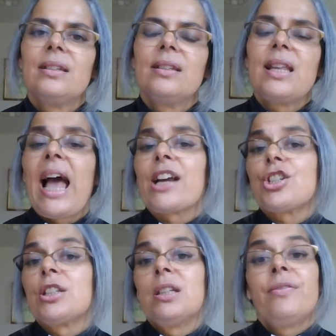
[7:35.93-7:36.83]
The
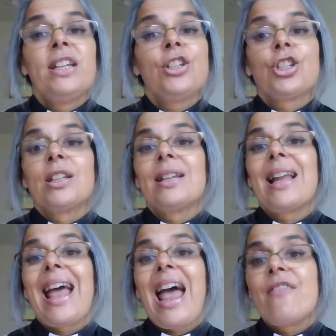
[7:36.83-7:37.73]
action of each and
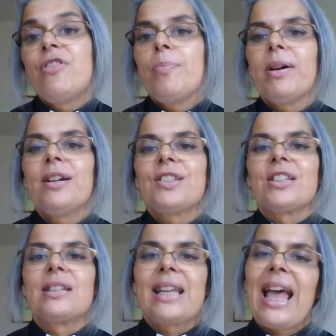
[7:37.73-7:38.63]
every
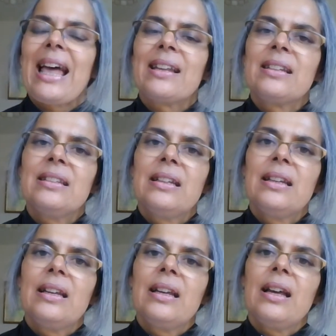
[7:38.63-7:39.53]
person can
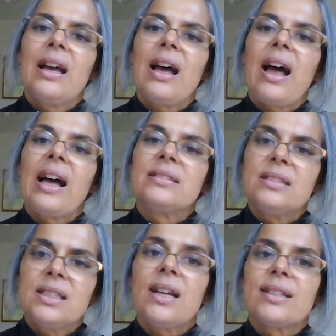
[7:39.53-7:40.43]

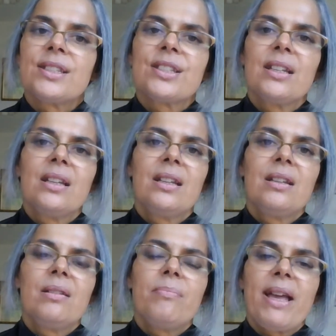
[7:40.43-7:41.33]
and does
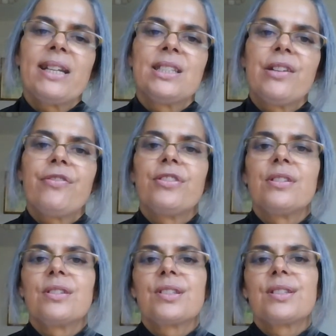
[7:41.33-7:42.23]
make a
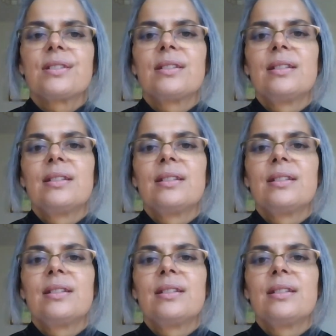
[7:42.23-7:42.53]
difference.